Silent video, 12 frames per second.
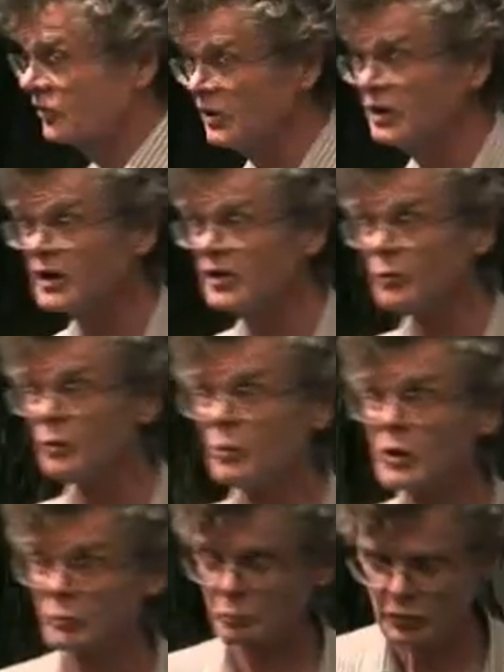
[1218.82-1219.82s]
theory that we
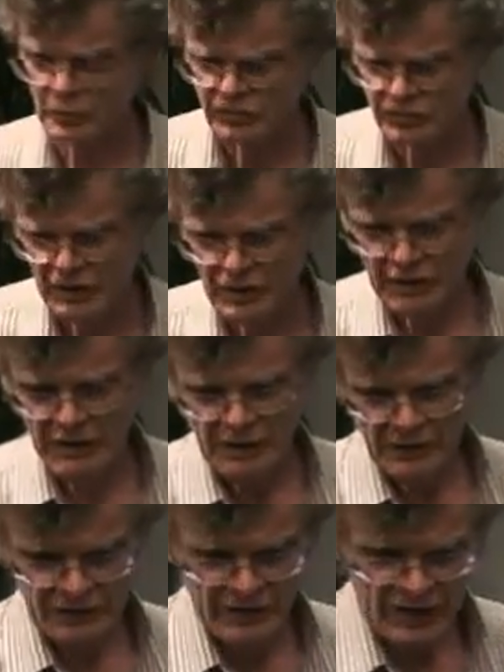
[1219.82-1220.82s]
want to push
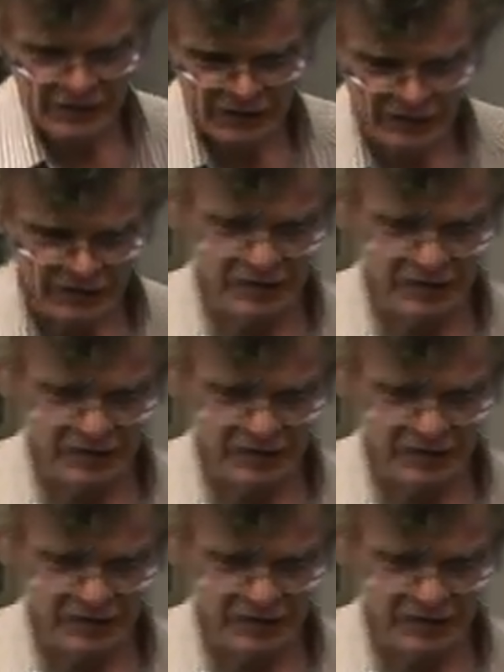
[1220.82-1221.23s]
that there